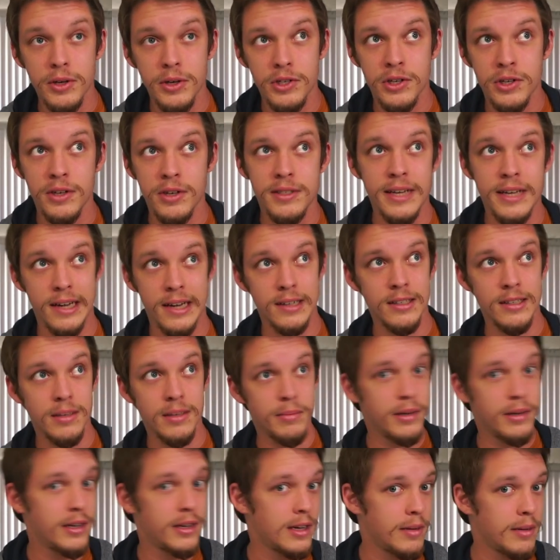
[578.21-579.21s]
which could
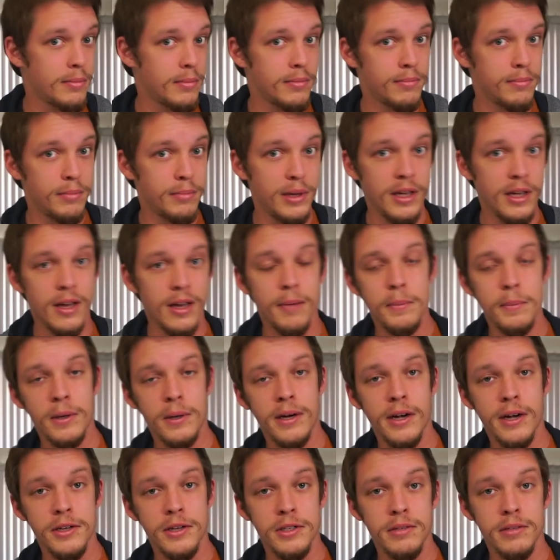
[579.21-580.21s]
technically become be a
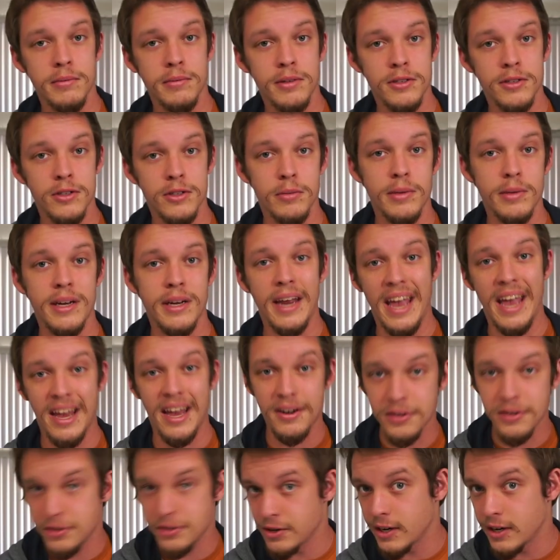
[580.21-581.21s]
percussion instrument
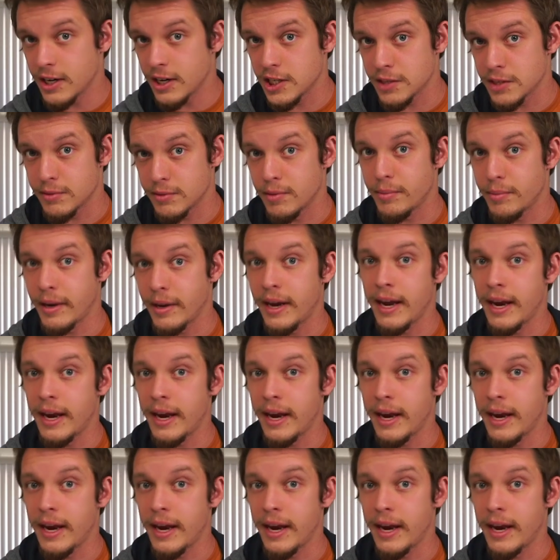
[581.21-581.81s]
and a string instrument,